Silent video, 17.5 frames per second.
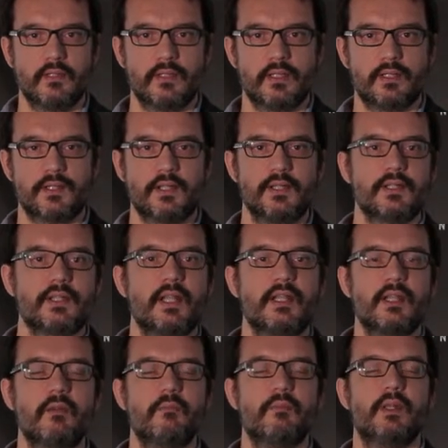And since
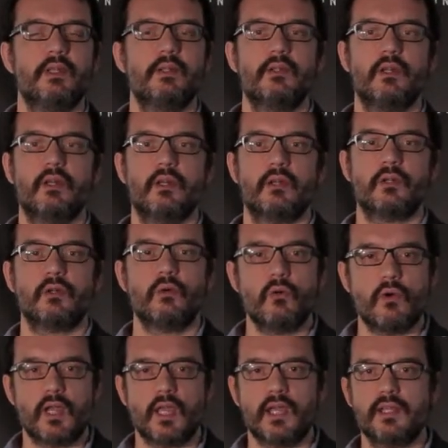then, there have been
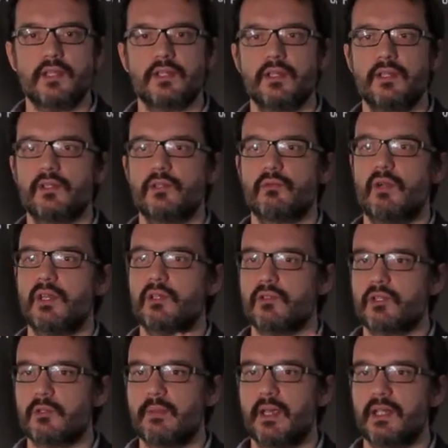court cases,
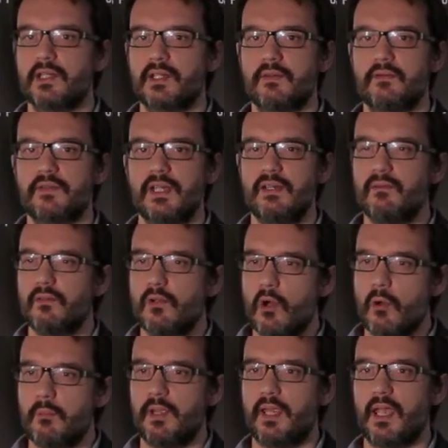retrospectives, even
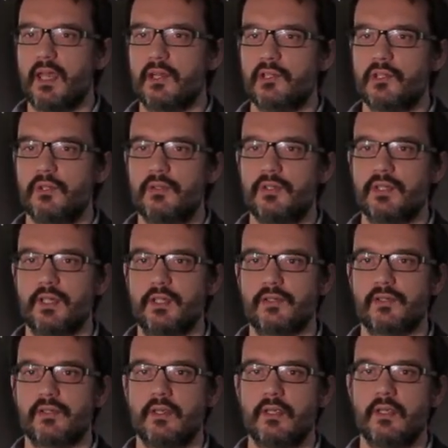copycat
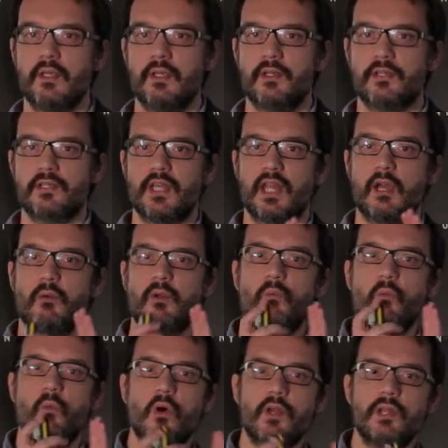shootings. So now
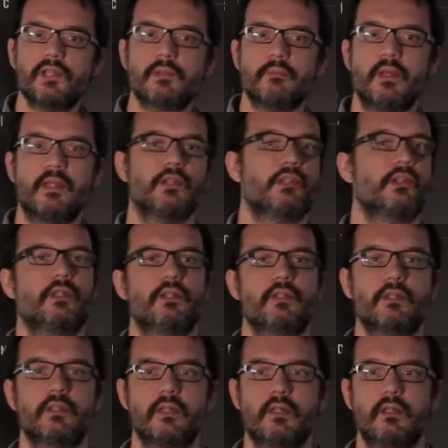when one is
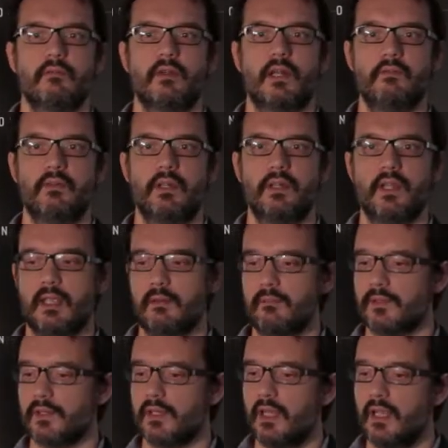mentioned, violent video
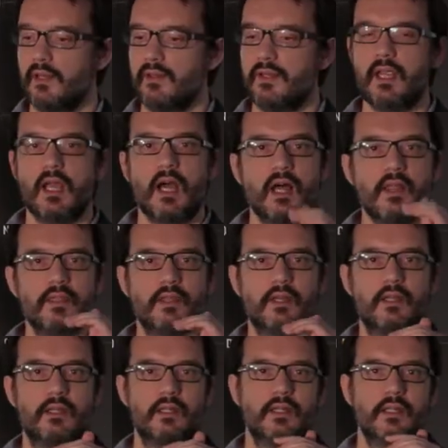games, the
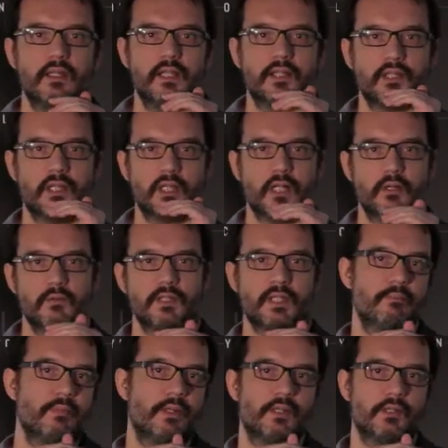other is
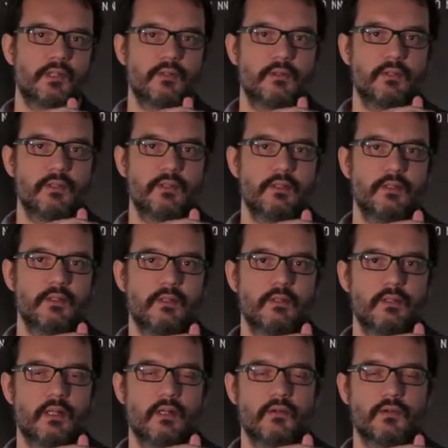closely mentioned
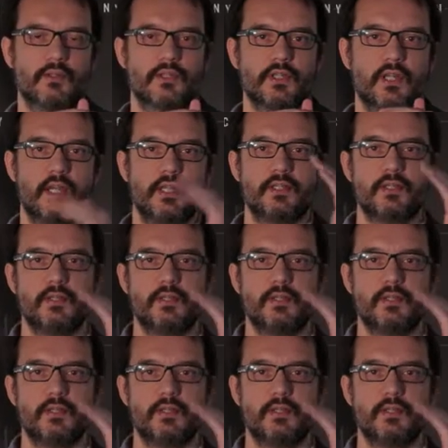alongside.